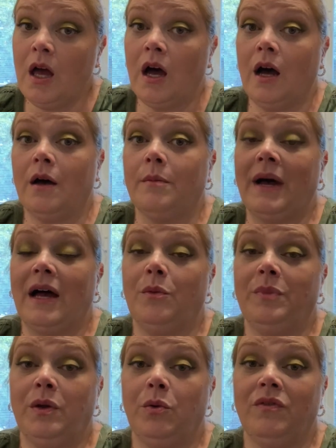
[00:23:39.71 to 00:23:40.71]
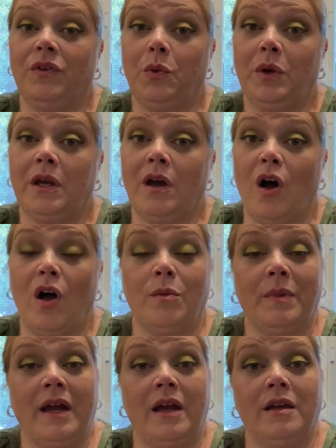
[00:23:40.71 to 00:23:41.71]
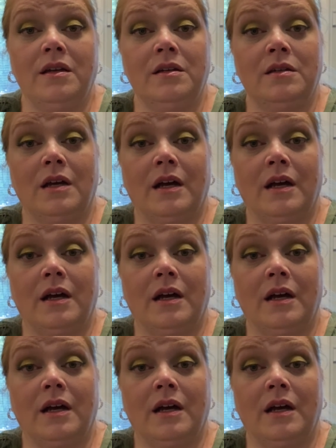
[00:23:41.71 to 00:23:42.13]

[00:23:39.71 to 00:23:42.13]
I'll be reviewing all my